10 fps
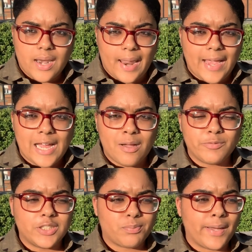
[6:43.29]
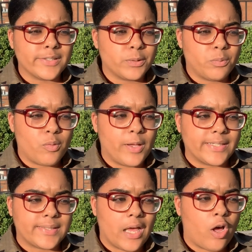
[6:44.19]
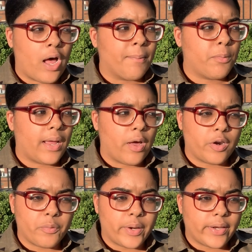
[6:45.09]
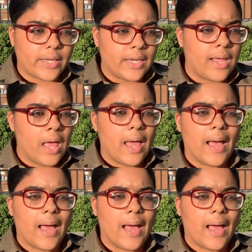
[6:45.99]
Like, I'm responsible as hell, I'm hardworking,